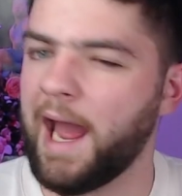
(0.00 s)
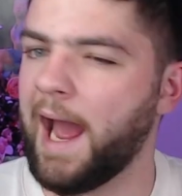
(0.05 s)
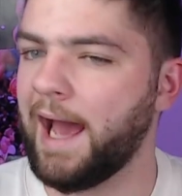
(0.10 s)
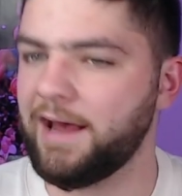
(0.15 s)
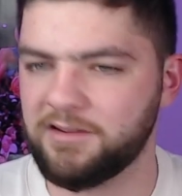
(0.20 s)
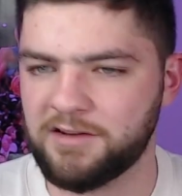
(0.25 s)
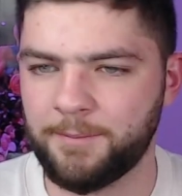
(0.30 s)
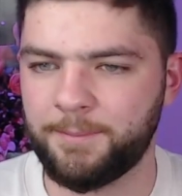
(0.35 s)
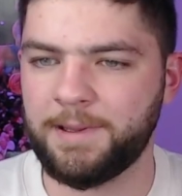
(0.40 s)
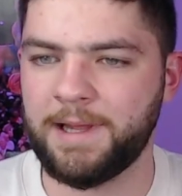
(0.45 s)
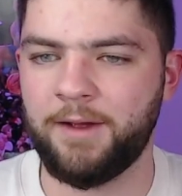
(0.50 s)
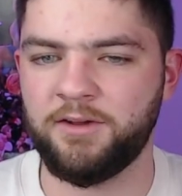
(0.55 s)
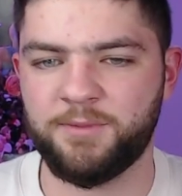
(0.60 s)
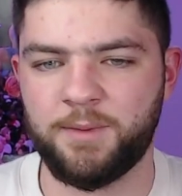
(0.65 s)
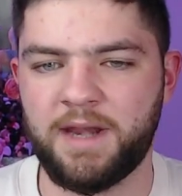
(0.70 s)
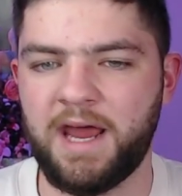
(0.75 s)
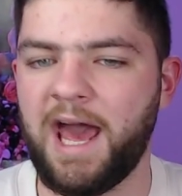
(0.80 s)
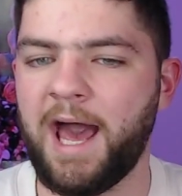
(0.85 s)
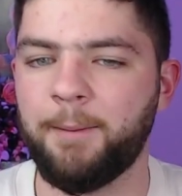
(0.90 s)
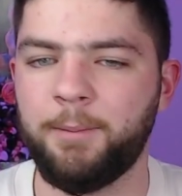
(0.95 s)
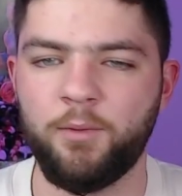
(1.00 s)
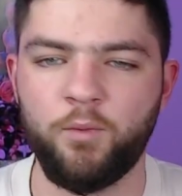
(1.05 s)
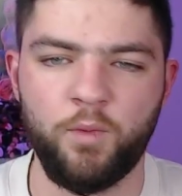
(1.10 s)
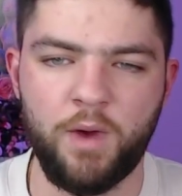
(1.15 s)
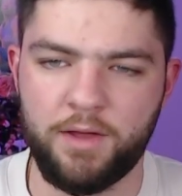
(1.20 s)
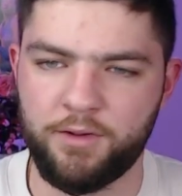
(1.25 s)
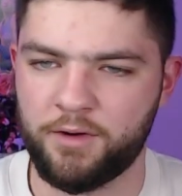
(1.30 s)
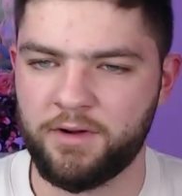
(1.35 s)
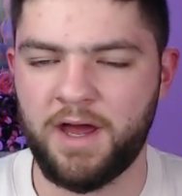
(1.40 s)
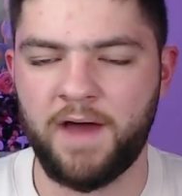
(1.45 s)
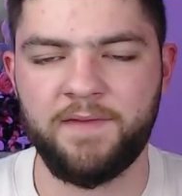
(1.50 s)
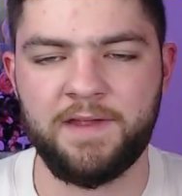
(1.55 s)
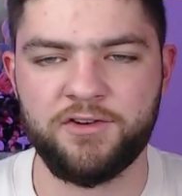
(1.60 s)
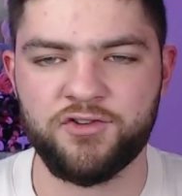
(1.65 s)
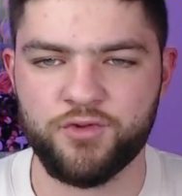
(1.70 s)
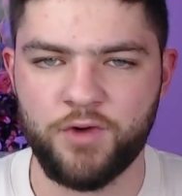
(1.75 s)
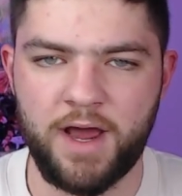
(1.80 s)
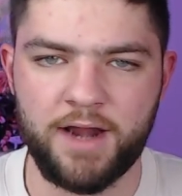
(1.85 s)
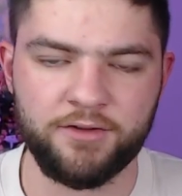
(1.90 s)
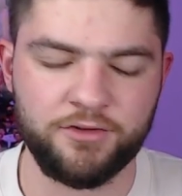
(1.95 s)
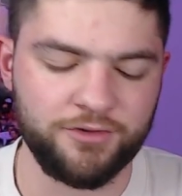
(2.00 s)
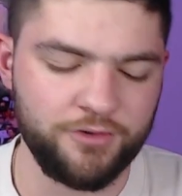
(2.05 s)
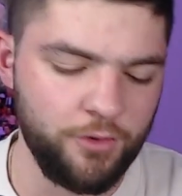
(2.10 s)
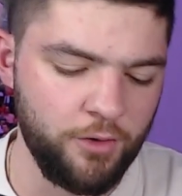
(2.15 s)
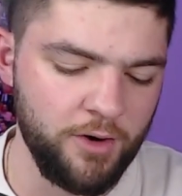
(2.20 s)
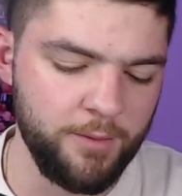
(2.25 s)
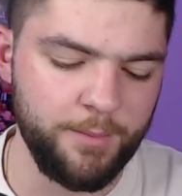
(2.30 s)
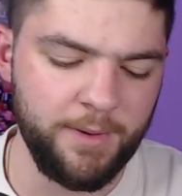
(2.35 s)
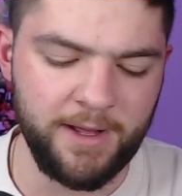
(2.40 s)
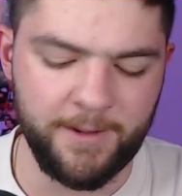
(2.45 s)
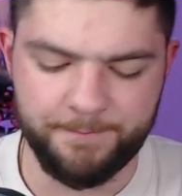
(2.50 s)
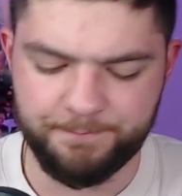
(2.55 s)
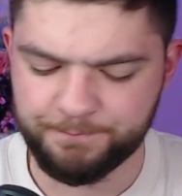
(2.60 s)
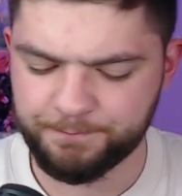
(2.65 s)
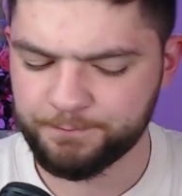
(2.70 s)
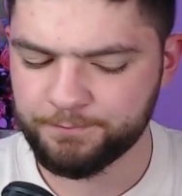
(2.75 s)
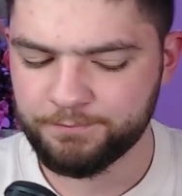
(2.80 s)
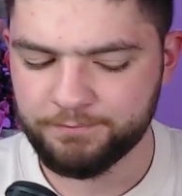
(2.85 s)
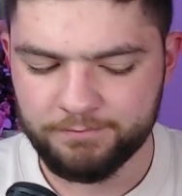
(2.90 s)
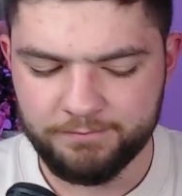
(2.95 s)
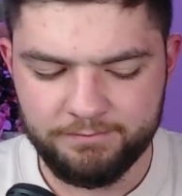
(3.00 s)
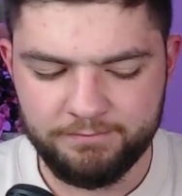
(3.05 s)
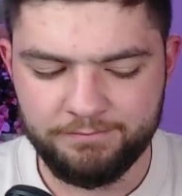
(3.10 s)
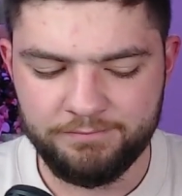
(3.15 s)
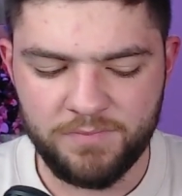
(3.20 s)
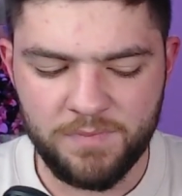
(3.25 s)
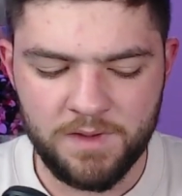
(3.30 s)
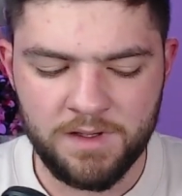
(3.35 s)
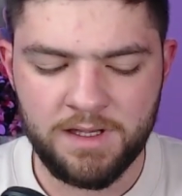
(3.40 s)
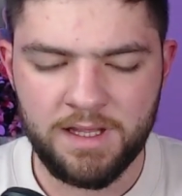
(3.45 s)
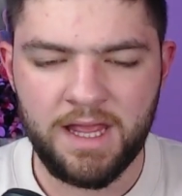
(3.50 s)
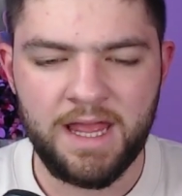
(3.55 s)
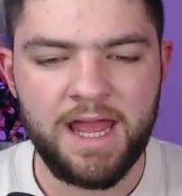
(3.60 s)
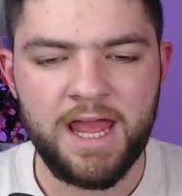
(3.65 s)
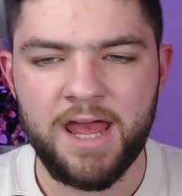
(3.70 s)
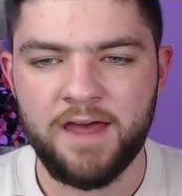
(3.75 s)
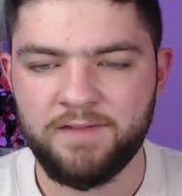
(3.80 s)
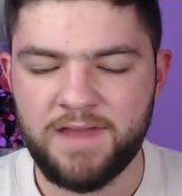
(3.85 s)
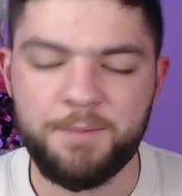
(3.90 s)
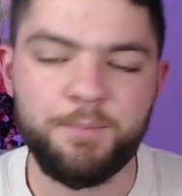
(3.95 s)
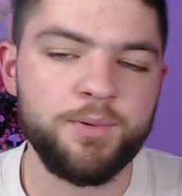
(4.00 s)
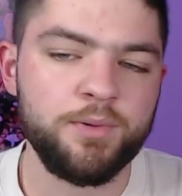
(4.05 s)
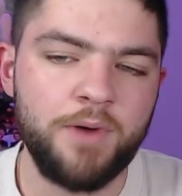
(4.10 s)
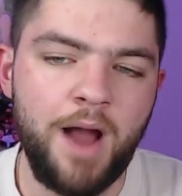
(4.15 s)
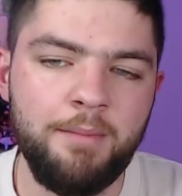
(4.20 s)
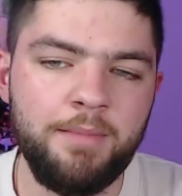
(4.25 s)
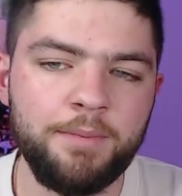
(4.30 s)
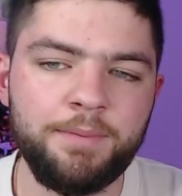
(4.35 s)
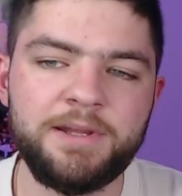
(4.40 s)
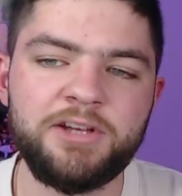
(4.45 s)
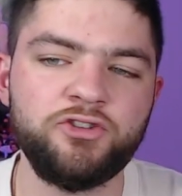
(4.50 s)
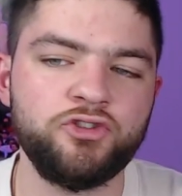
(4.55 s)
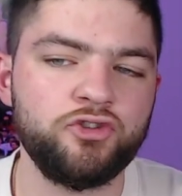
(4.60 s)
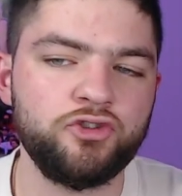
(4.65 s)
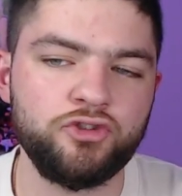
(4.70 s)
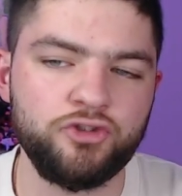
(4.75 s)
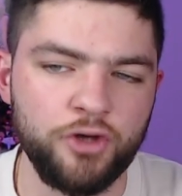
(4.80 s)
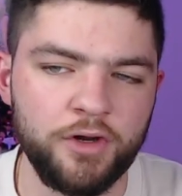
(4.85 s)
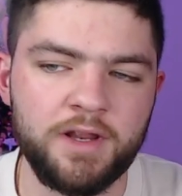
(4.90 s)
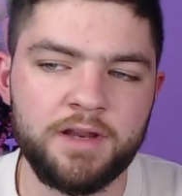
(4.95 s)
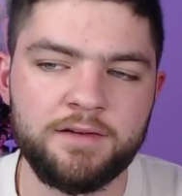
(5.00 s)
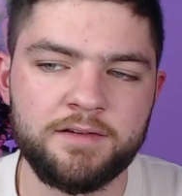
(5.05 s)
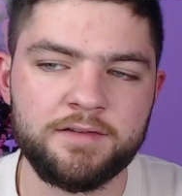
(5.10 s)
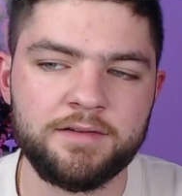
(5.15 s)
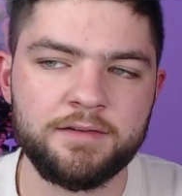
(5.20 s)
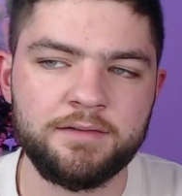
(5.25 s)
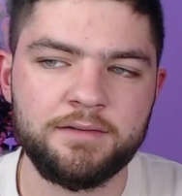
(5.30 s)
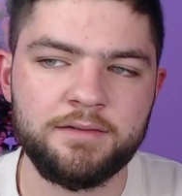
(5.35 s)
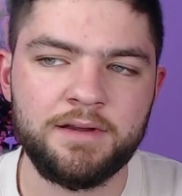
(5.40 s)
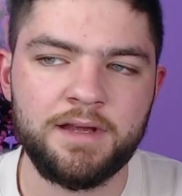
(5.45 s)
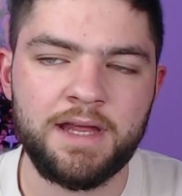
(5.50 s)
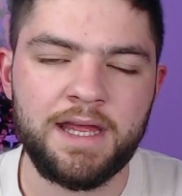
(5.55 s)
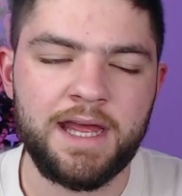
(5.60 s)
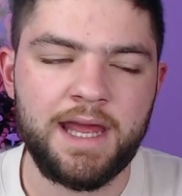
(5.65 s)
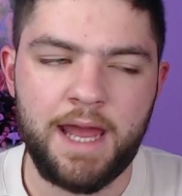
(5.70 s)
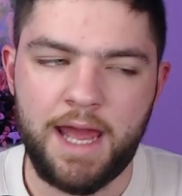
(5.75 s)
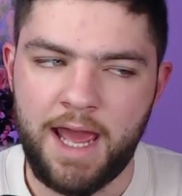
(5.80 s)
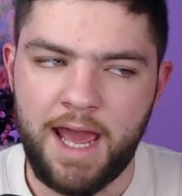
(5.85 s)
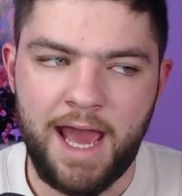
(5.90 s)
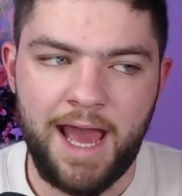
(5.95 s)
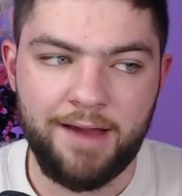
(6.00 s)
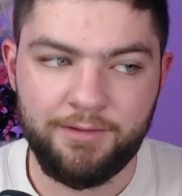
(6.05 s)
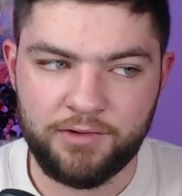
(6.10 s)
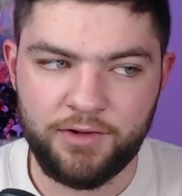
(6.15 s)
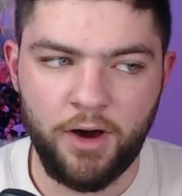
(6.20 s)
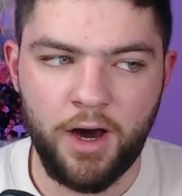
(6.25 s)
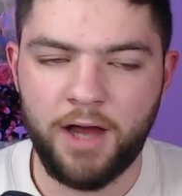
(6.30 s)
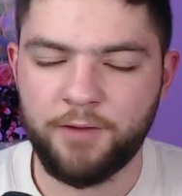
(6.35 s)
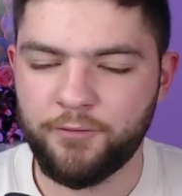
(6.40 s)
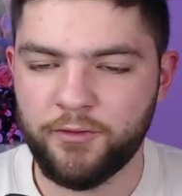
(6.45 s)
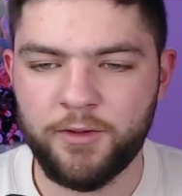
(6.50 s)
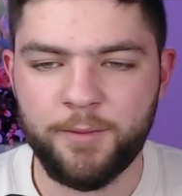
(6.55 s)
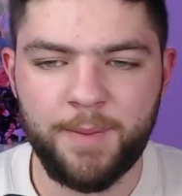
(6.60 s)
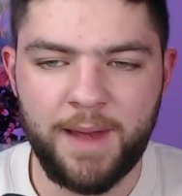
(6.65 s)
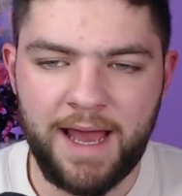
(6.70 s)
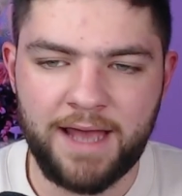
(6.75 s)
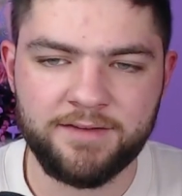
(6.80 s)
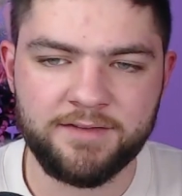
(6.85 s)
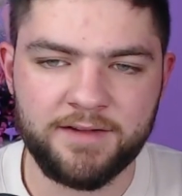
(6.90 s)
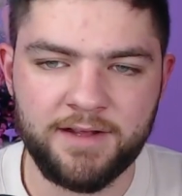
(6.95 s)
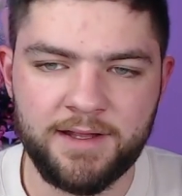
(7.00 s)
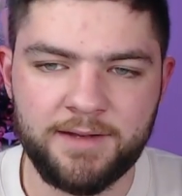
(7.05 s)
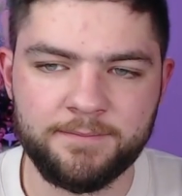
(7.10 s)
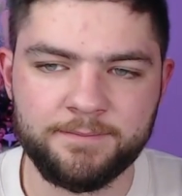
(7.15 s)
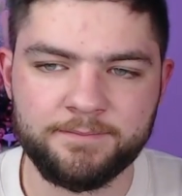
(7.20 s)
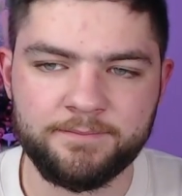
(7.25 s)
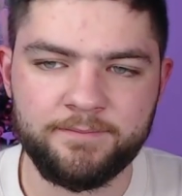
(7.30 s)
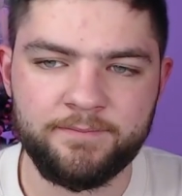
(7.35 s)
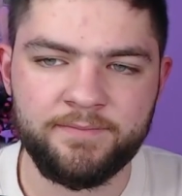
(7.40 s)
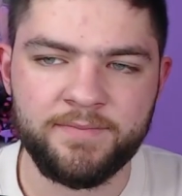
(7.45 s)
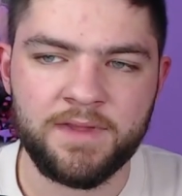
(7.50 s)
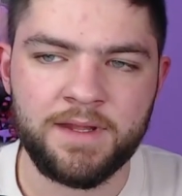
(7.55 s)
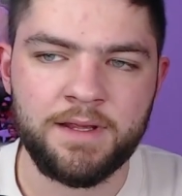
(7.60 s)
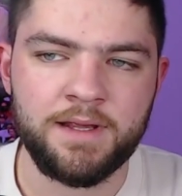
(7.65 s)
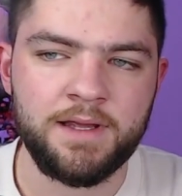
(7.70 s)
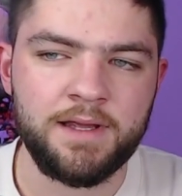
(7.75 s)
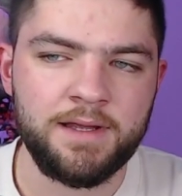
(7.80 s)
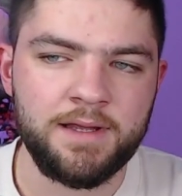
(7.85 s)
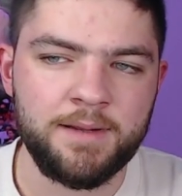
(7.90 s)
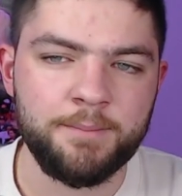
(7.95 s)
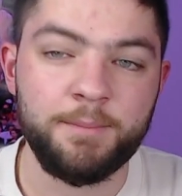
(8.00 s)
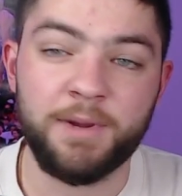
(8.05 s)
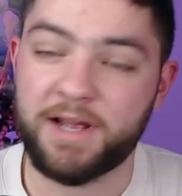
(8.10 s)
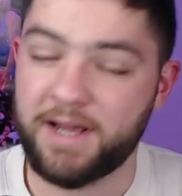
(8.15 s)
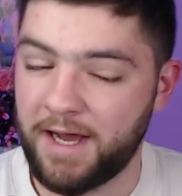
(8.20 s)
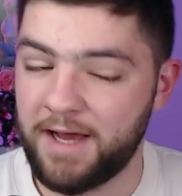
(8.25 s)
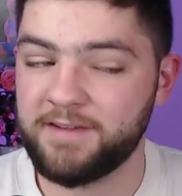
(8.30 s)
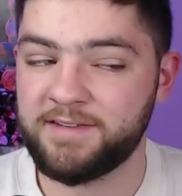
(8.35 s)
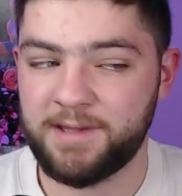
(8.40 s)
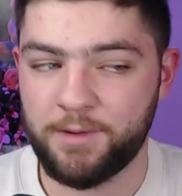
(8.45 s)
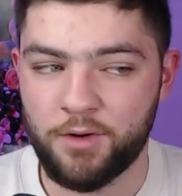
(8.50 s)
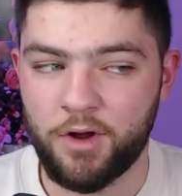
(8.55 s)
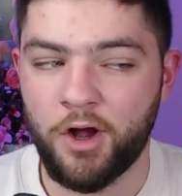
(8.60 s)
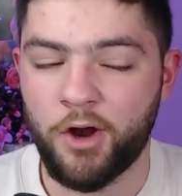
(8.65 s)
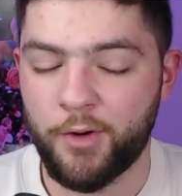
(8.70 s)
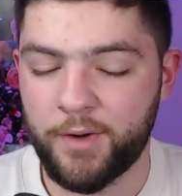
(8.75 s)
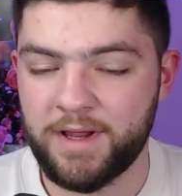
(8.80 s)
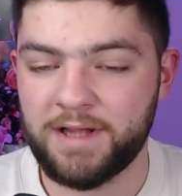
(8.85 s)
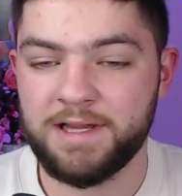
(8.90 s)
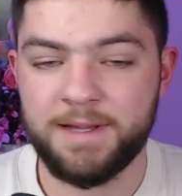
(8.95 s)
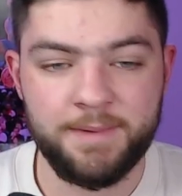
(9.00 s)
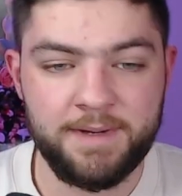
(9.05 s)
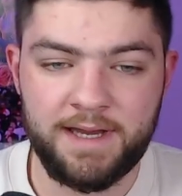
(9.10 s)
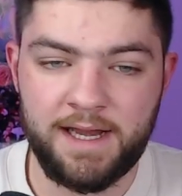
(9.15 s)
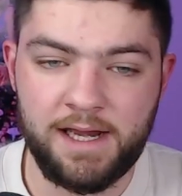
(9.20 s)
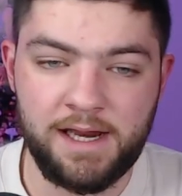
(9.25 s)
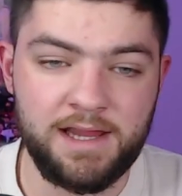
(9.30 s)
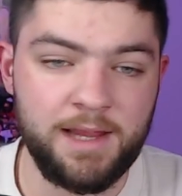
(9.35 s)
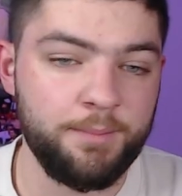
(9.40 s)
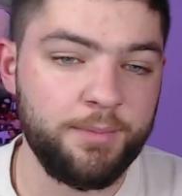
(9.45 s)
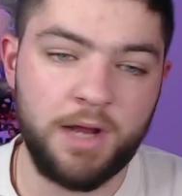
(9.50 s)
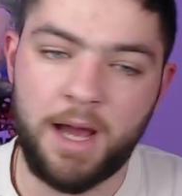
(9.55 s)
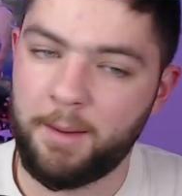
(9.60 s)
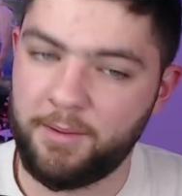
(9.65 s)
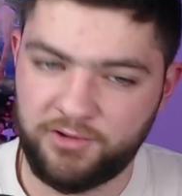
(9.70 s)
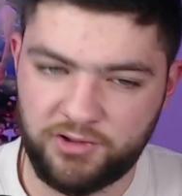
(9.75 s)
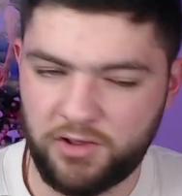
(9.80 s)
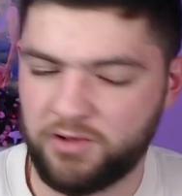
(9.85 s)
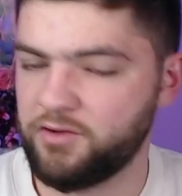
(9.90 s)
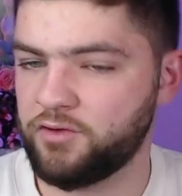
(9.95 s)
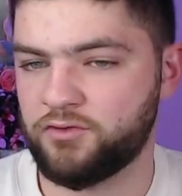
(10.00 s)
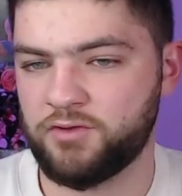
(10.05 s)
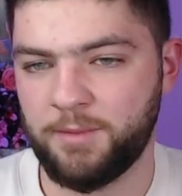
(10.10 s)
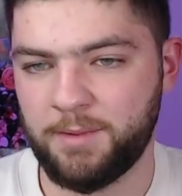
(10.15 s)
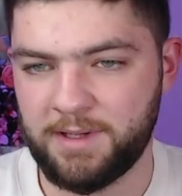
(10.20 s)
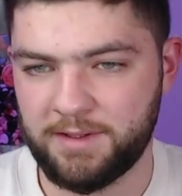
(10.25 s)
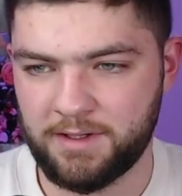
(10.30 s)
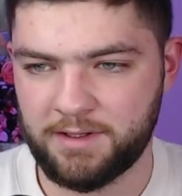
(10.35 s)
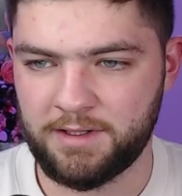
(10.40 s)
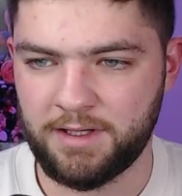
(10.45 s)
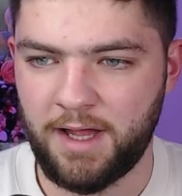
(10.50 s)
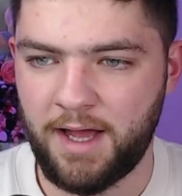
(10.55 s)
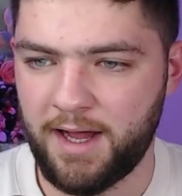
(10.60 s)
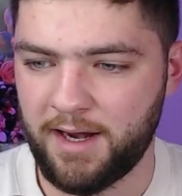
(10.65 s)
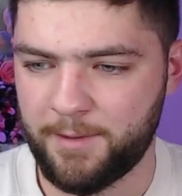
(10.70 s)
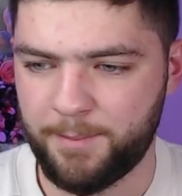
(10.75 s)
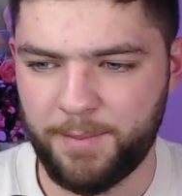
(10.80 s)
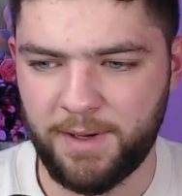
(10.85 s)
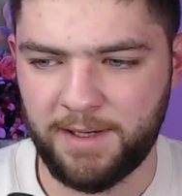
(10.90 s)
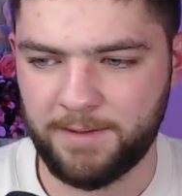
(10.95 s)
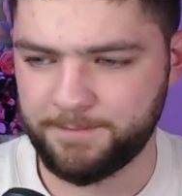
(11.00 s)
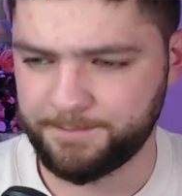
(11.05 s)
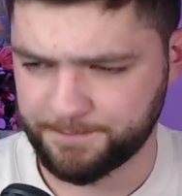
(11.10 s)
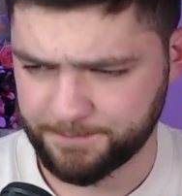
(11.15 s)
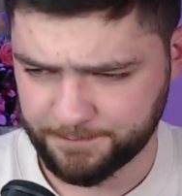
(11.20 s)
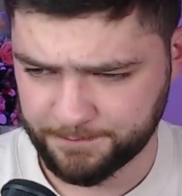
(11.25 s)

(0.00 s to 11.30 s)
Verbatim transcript: as the play was about to happen whether or not they try to score, but they probably shouldn't have gone for the basket because they were already eliminated. They probably should have just dribbled out the clock, but